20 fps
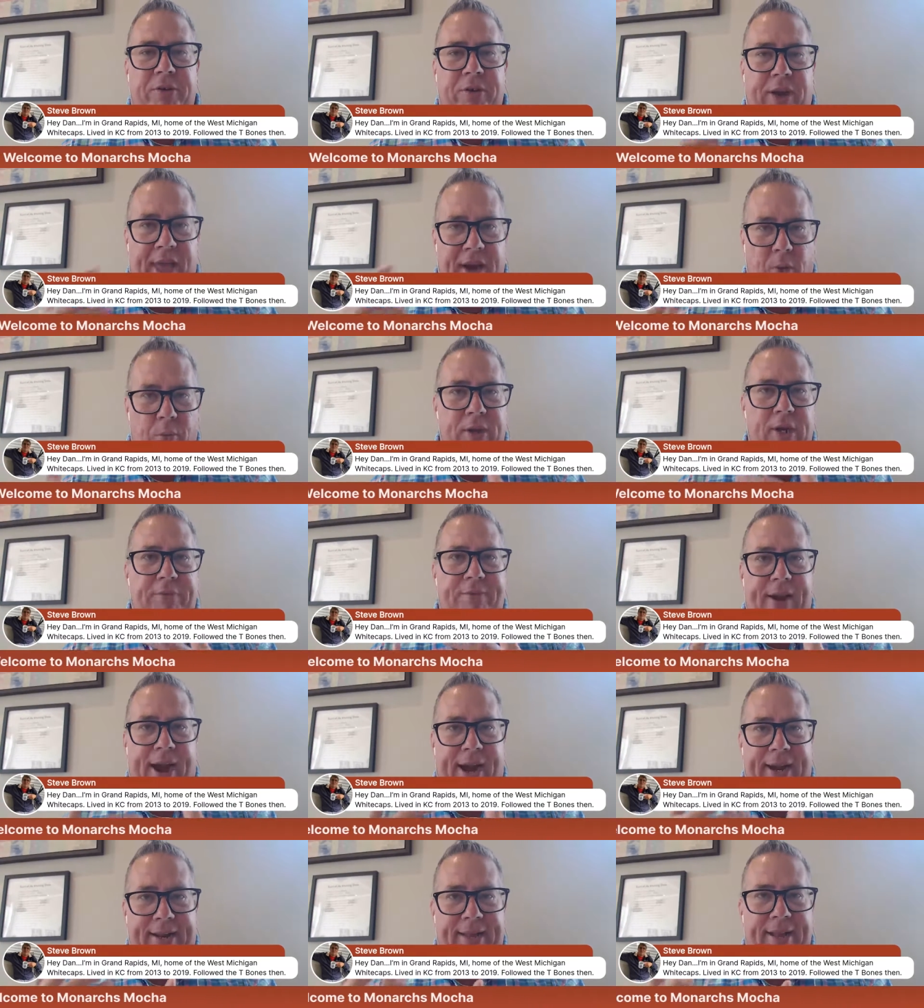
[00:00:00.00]
kind of
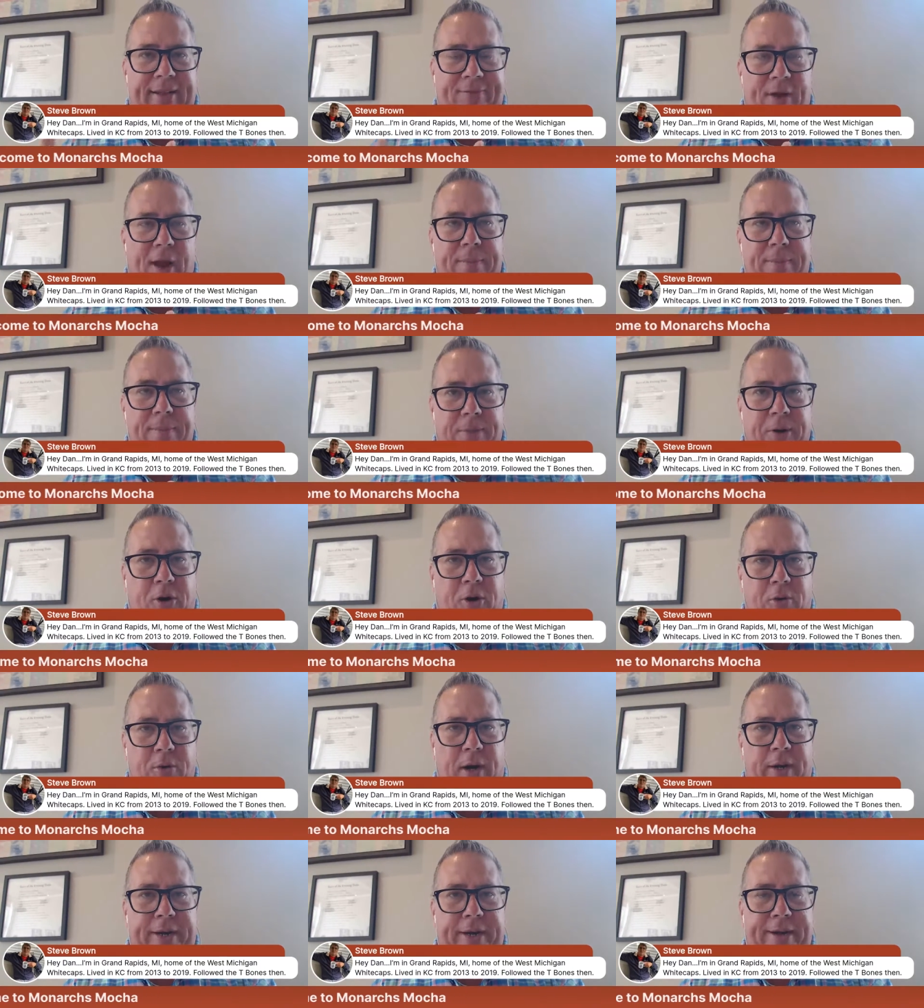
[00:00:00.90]
renovating, if I remember
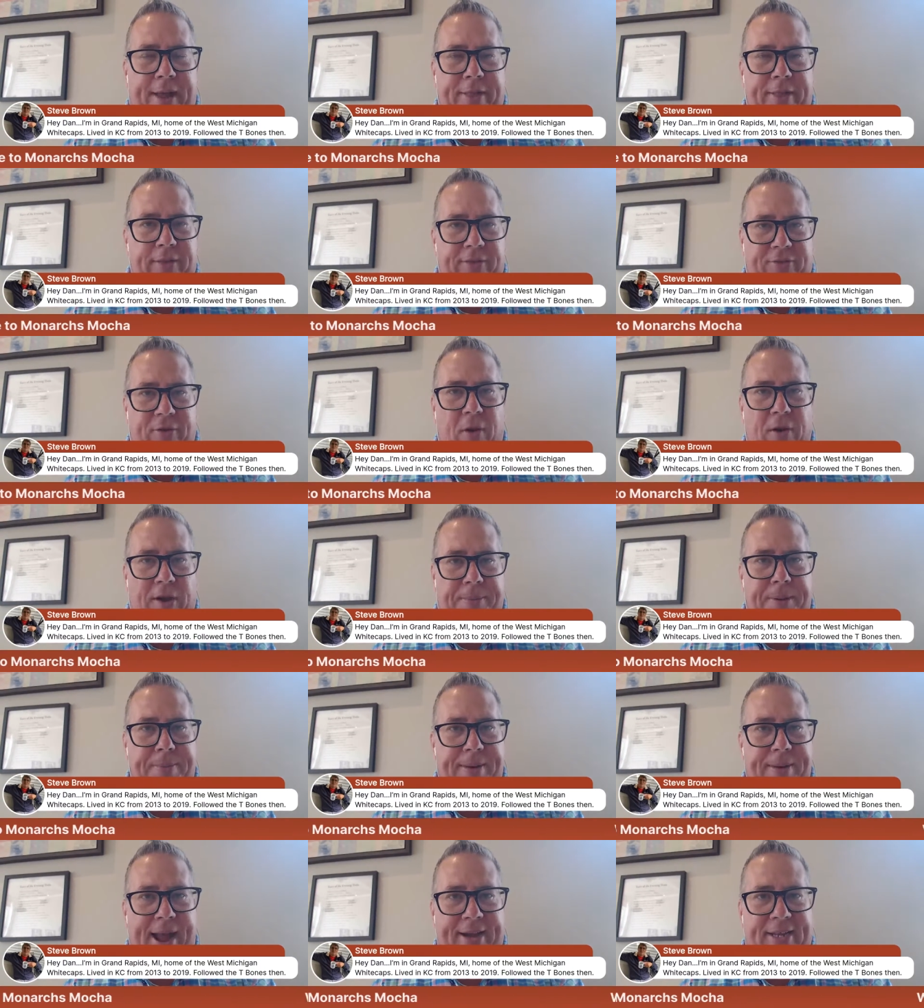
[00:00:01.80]
correctly, now that it's all
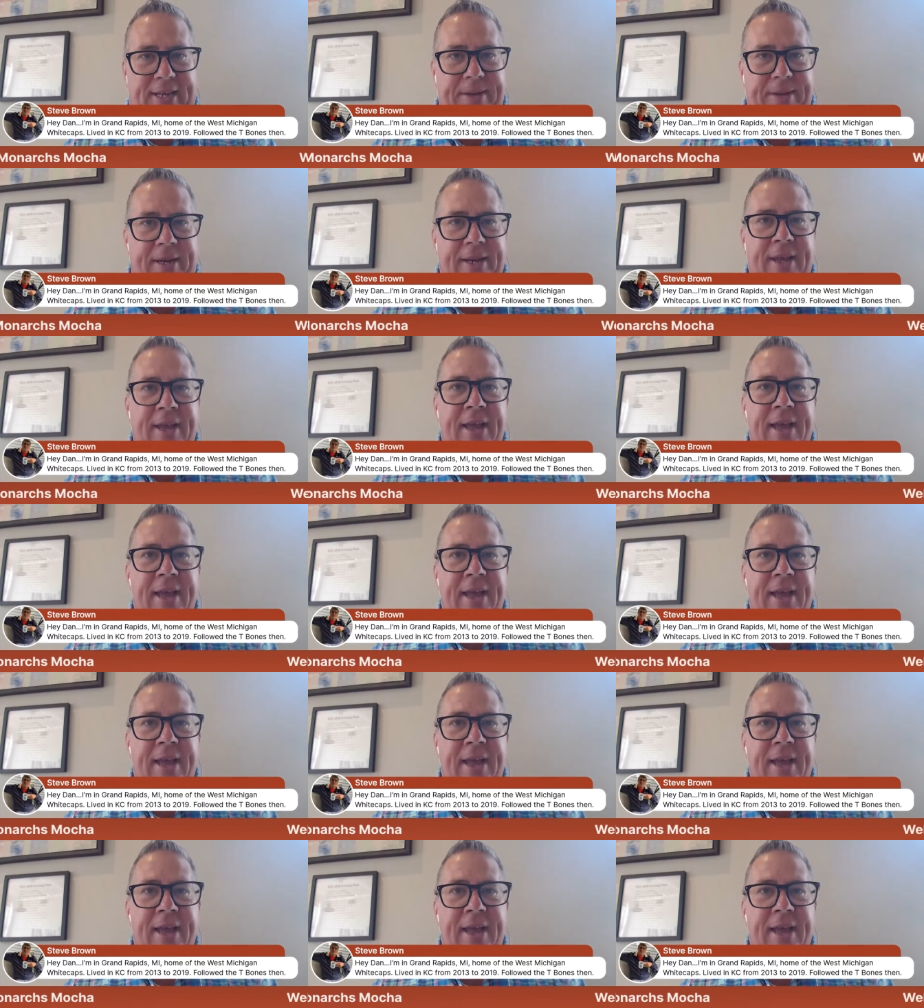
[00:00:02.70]
coming back to me.